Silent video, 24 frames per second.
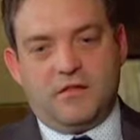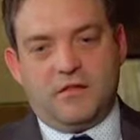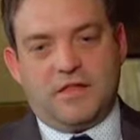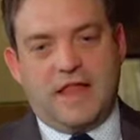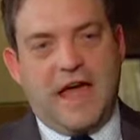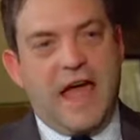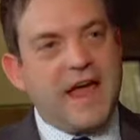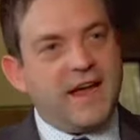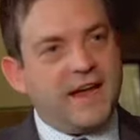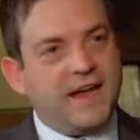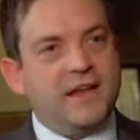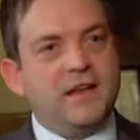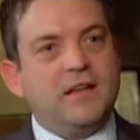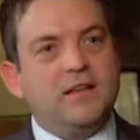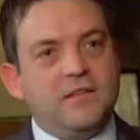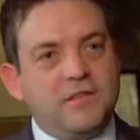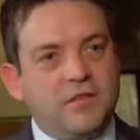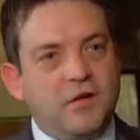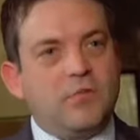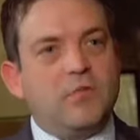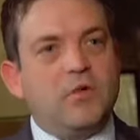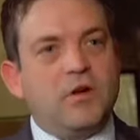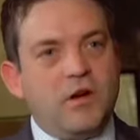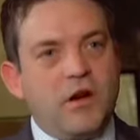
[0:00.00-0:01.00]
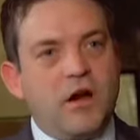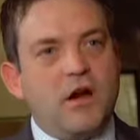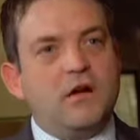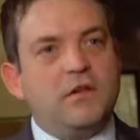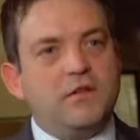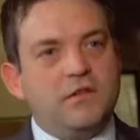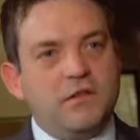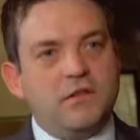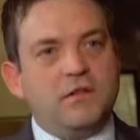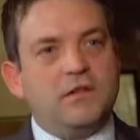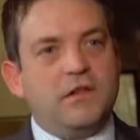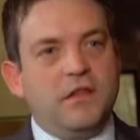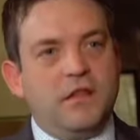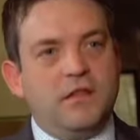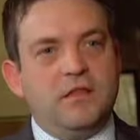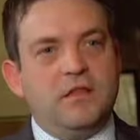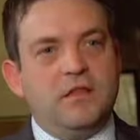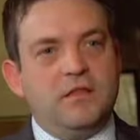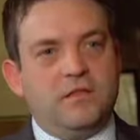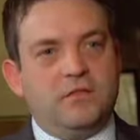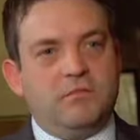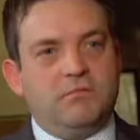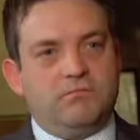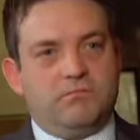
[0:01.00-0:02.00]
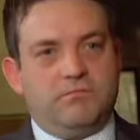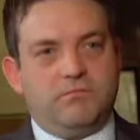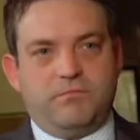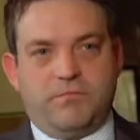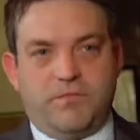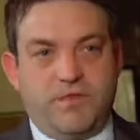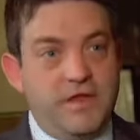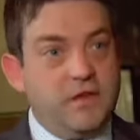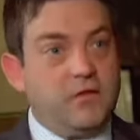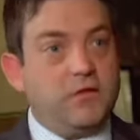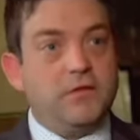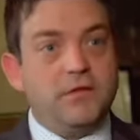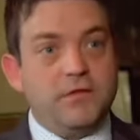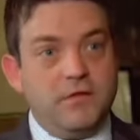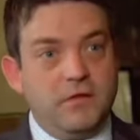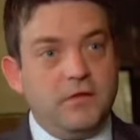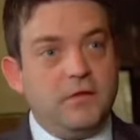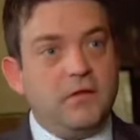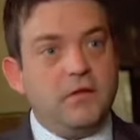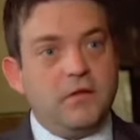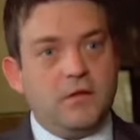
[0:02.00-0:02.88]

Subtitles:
lacking in some regards in this field,